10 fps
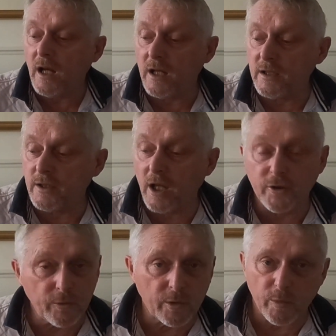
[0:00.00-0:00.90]

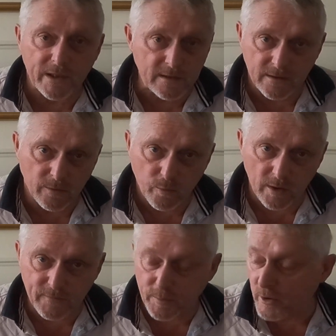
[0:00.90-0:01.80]
and you will win one
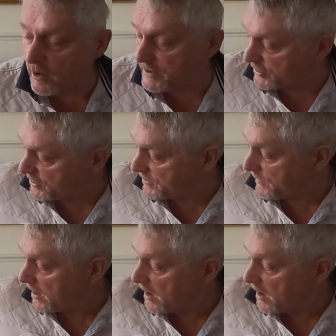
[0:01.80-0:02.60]
of the prizes.